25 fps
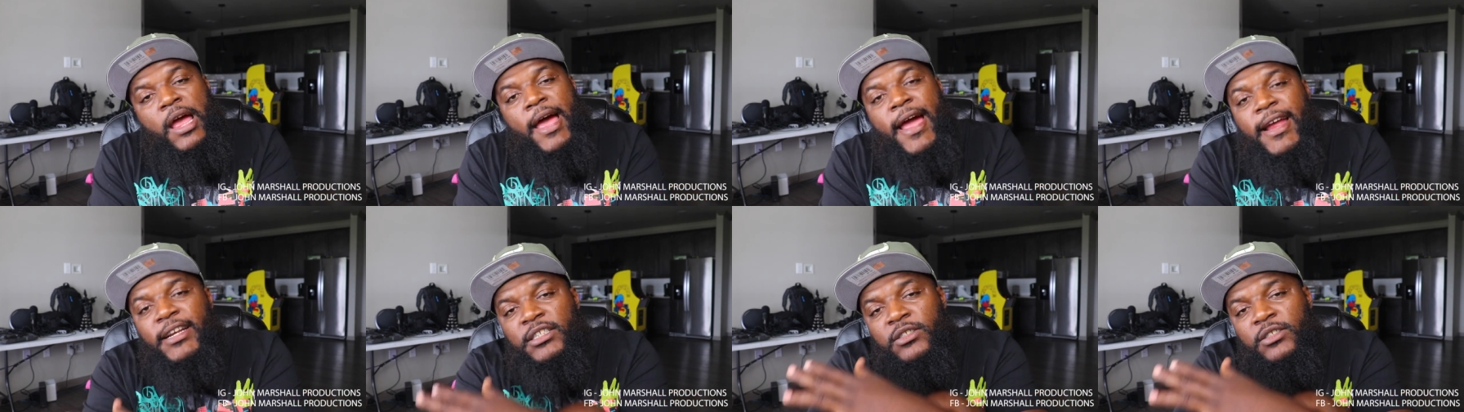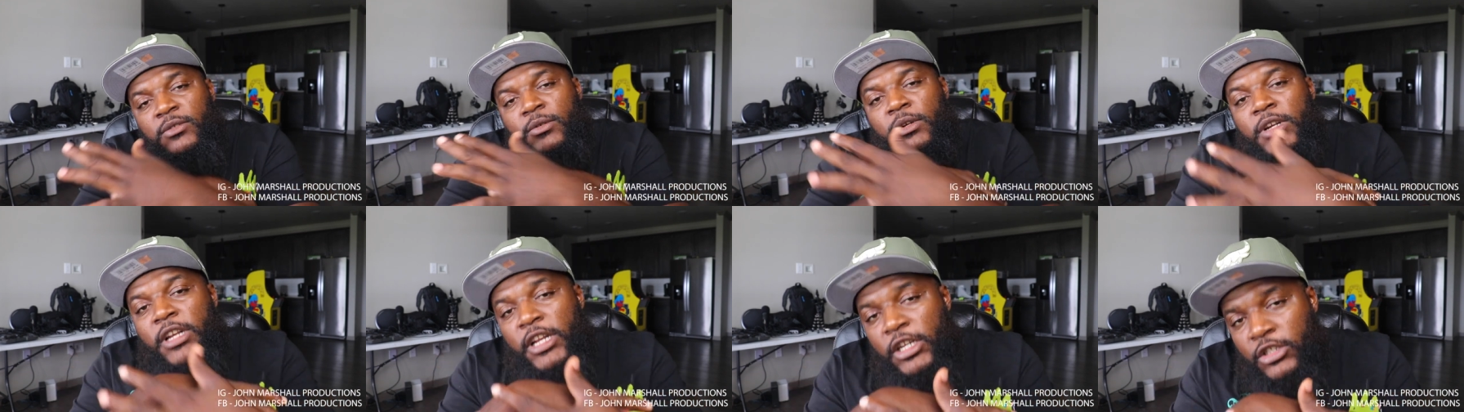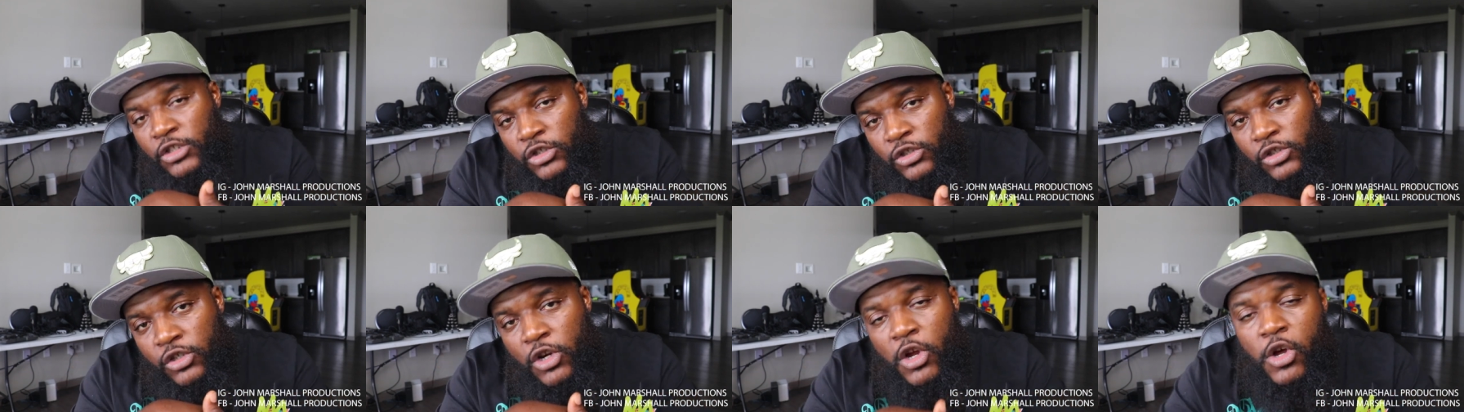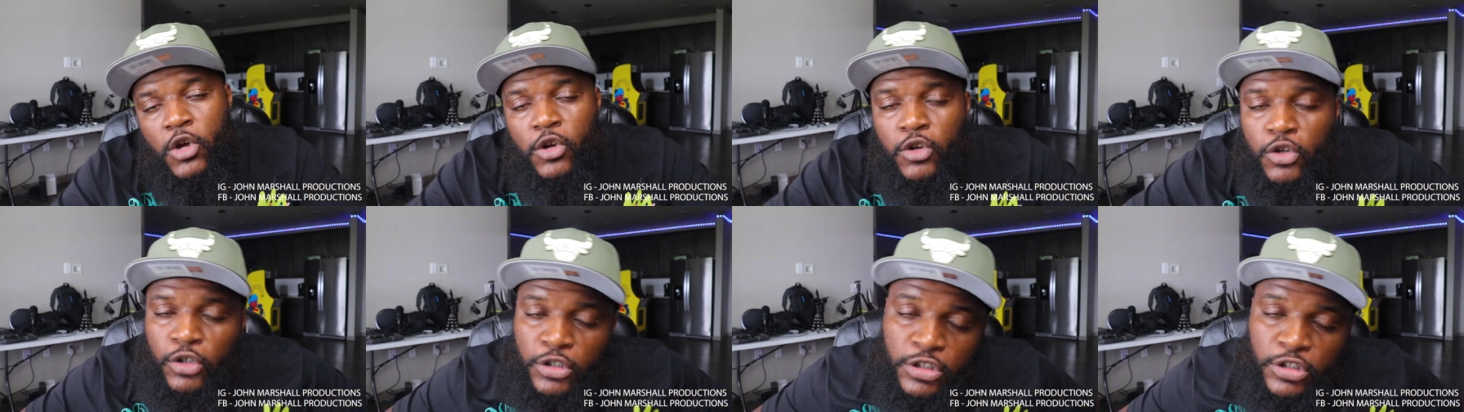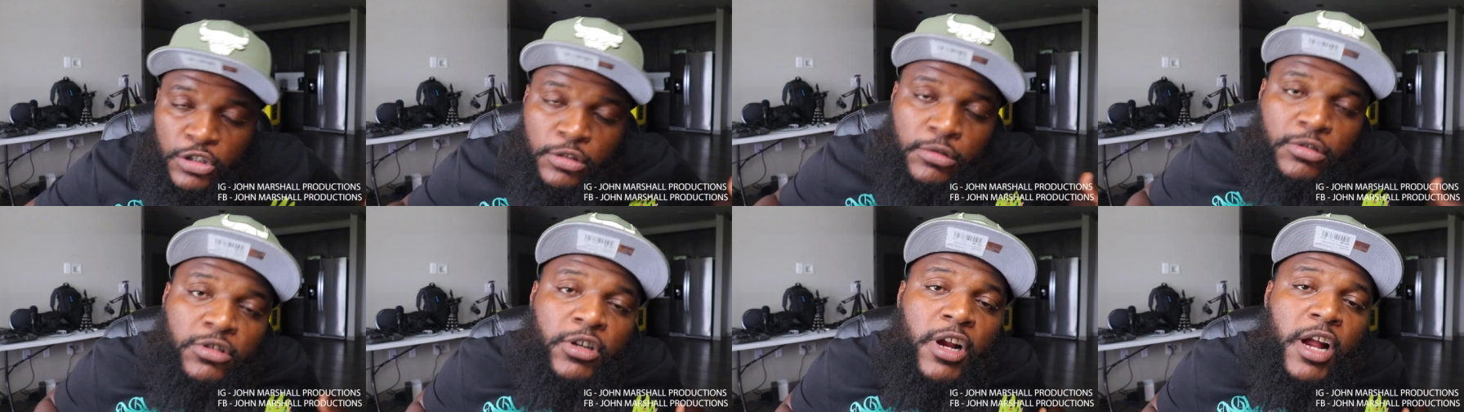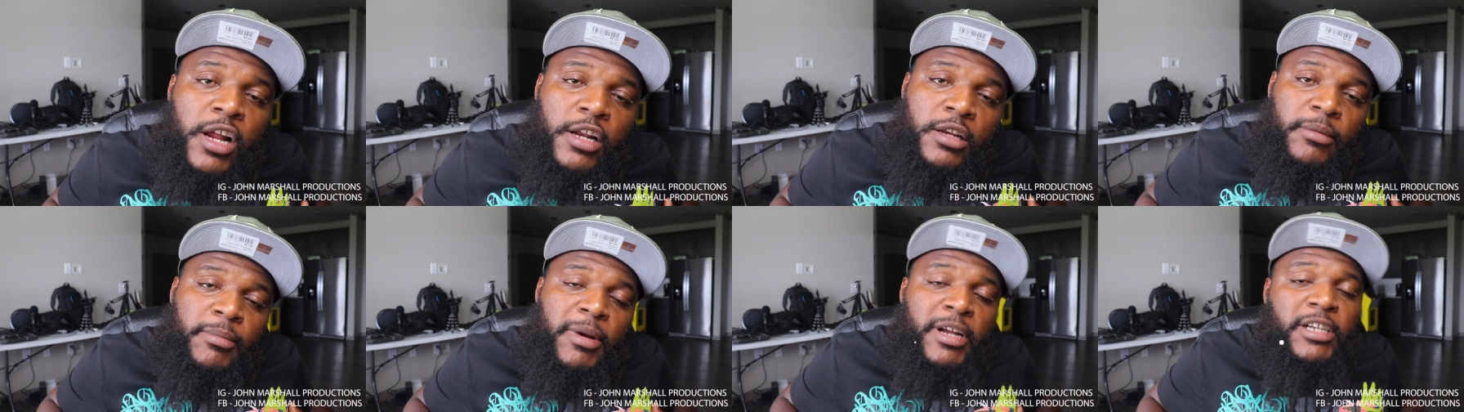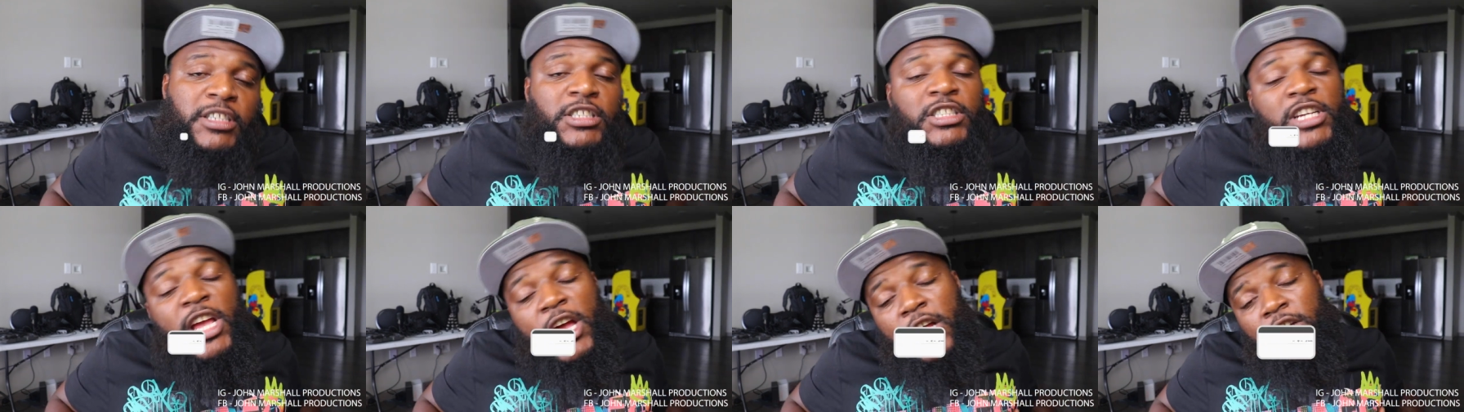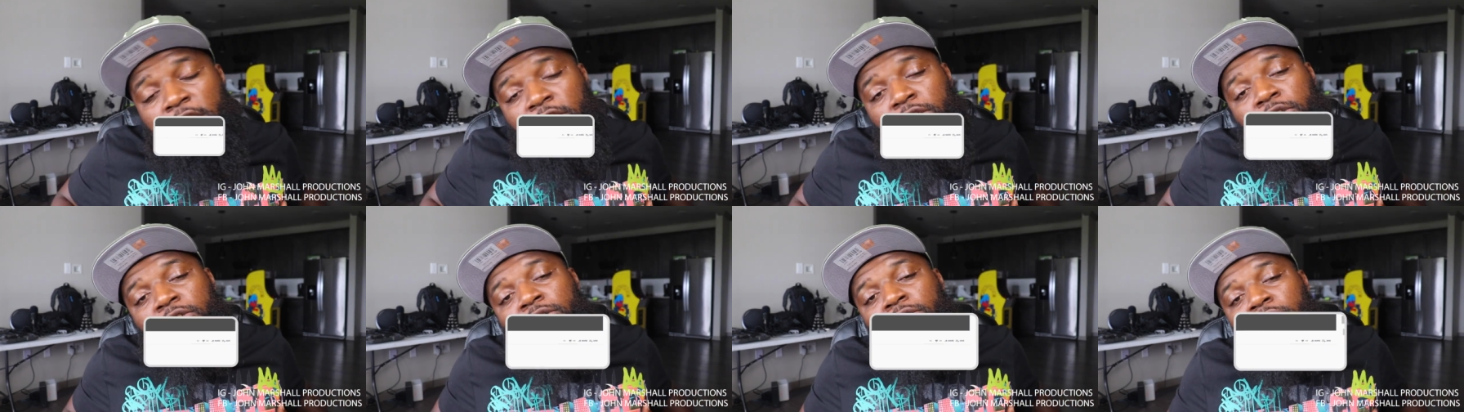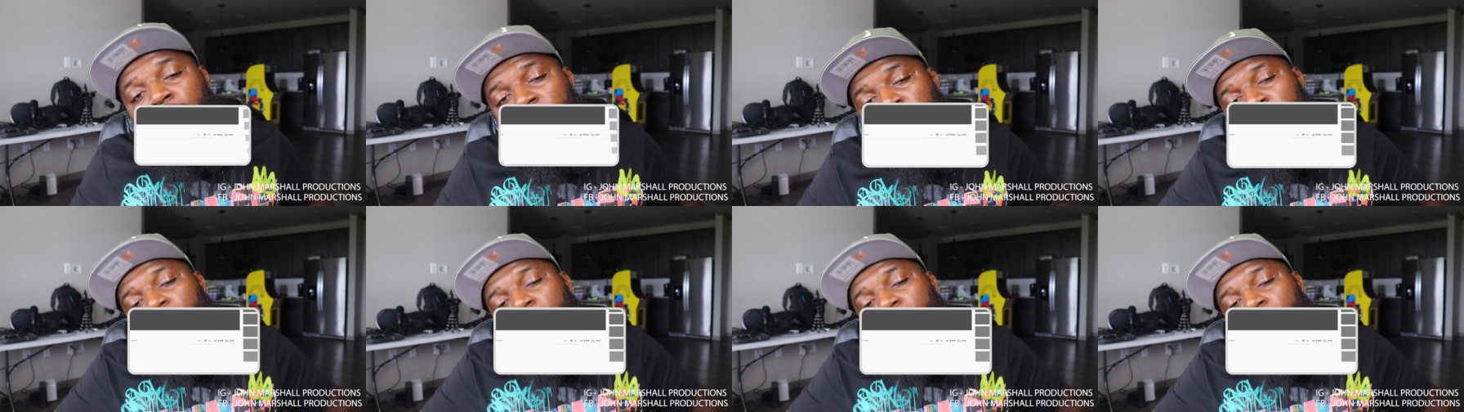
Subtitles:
I just want to let you know to subscribe to my channel.